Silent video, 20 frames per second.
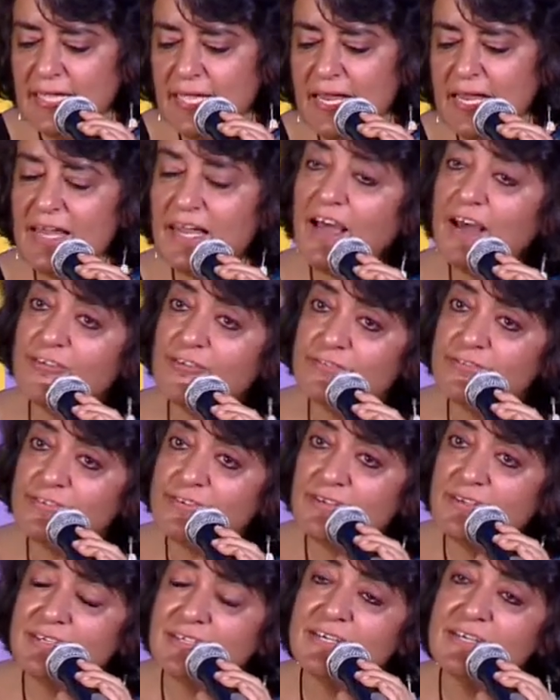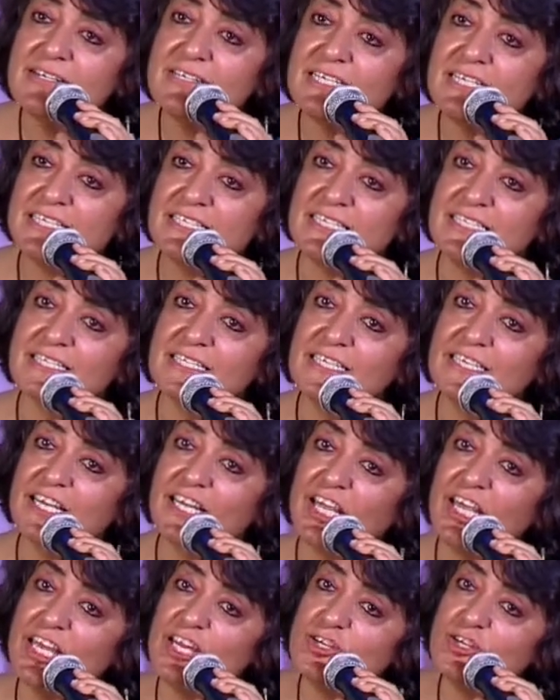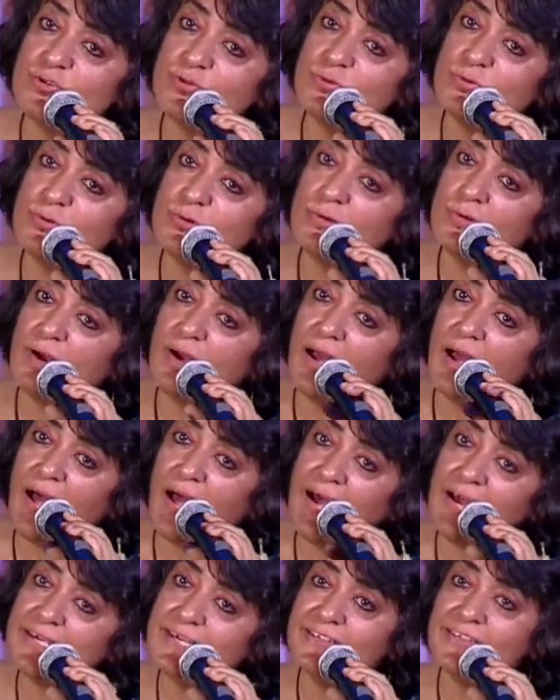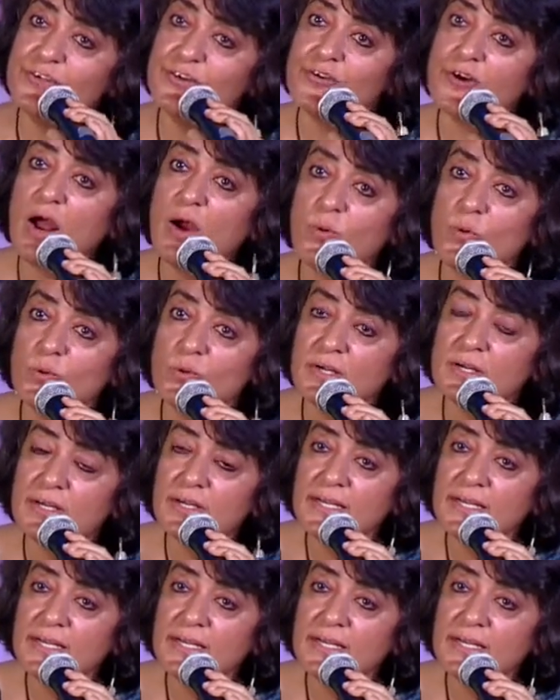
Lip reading: Love turned it into higher ground.